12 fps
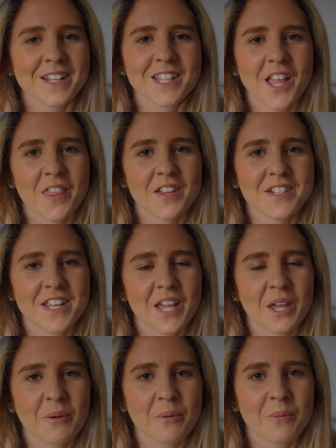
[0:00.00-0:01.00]
At the end of the
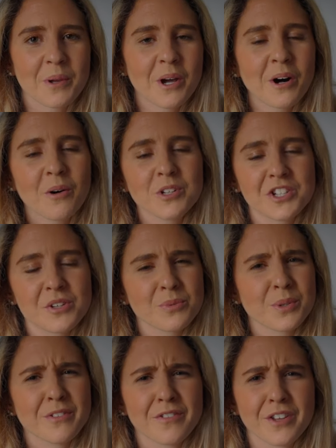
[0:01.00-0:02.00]
day, we all
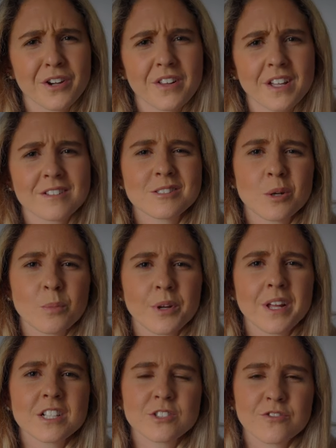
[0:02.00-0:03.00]
just want to feel like
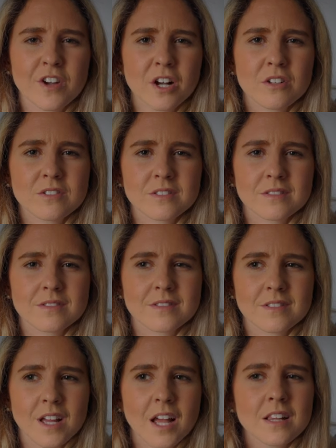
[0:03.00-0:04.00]
someone has felt
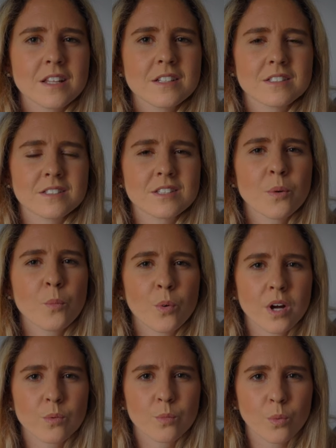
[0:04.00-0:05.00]
at least
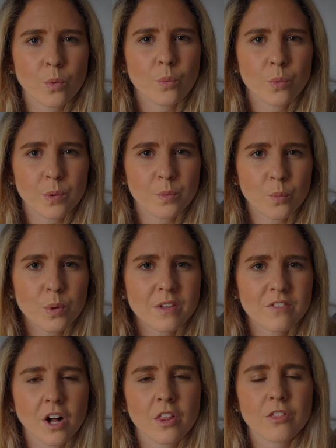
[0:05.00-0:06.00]
somewhat what we,
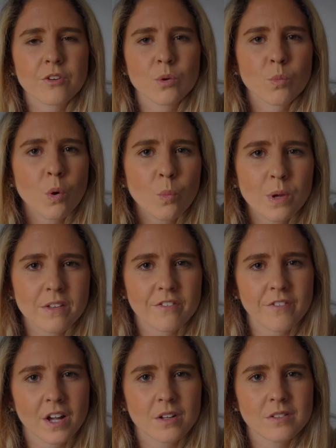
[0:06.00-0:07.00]
we've gone through, what we
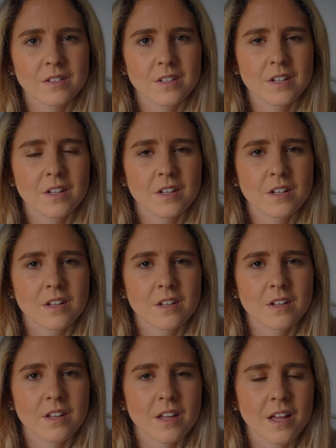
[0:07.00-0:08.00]
felt.
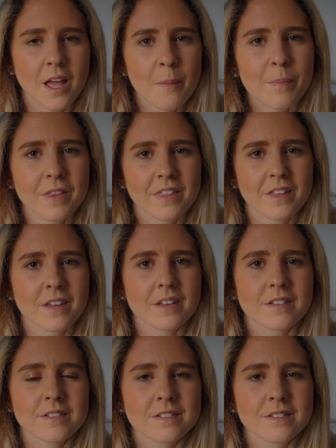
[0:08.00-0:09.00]
Empathy.